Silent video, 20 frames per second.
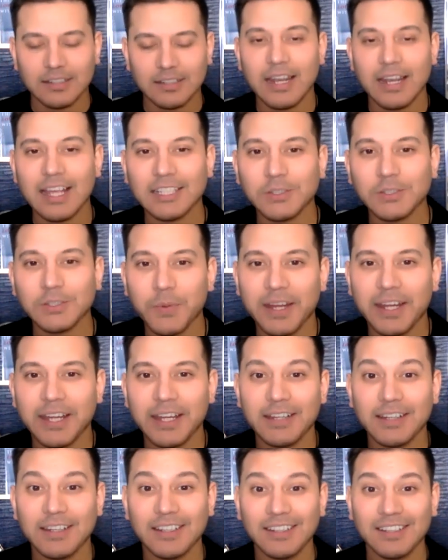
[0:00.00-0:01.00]
Next
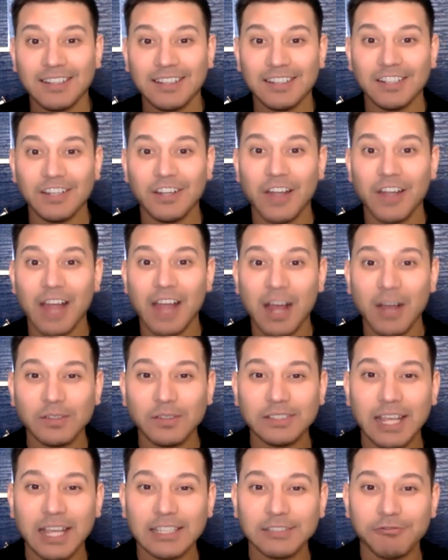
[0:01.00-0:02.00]
week, her
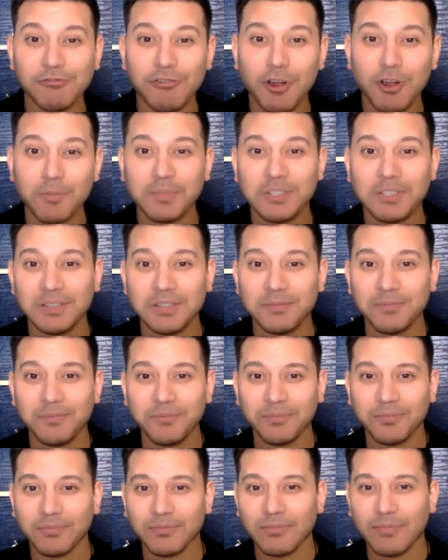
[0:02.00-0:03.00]
house gets robbed.
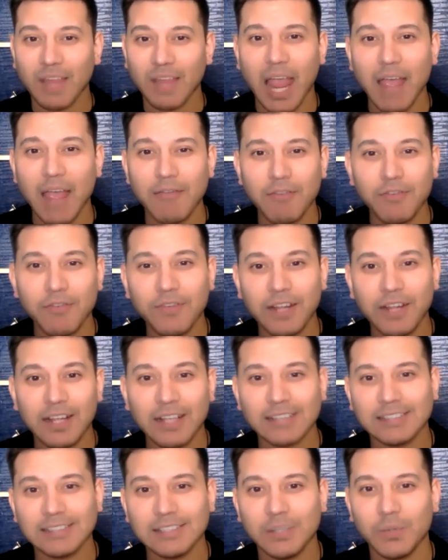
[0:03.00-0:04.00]
Everything
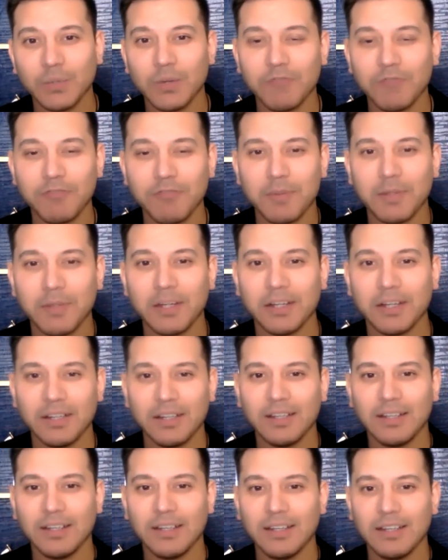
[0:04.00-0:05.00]
gets stolen from her.
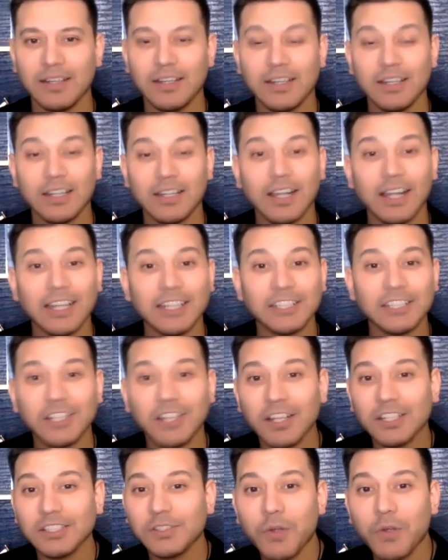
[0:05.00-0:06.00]
And she
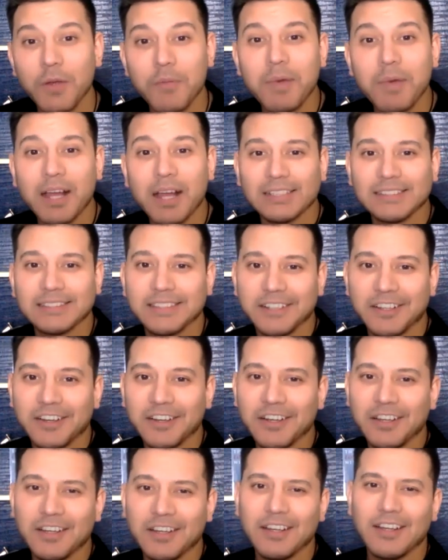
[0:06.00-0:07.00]
goes to her
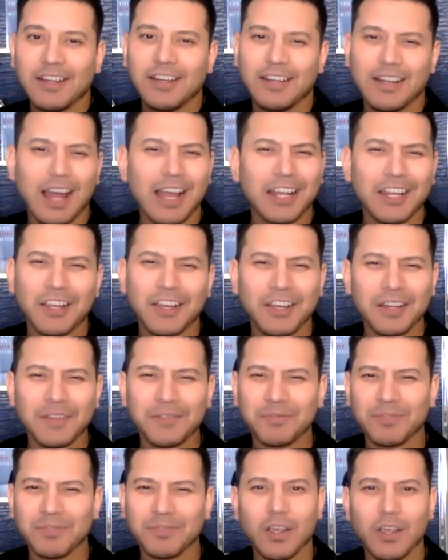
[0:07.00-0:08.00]
pastor, like her
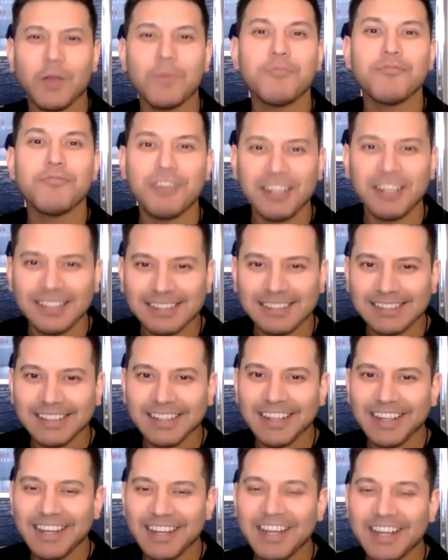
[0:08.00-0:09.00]
priest
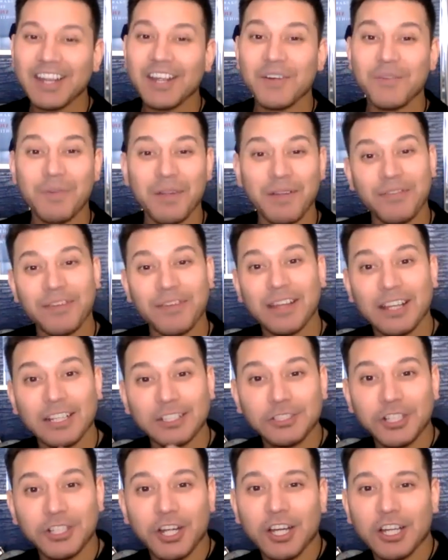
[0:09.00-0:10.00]
within the
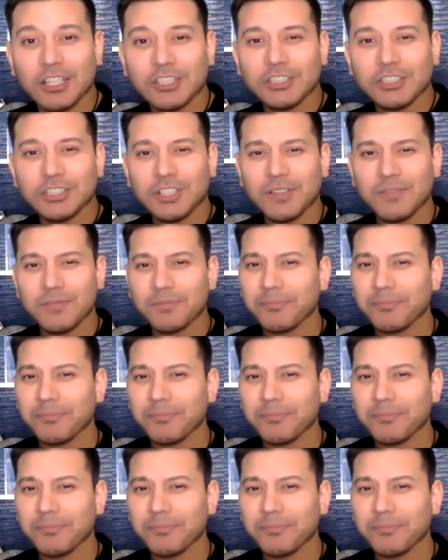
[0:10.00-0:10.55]
church.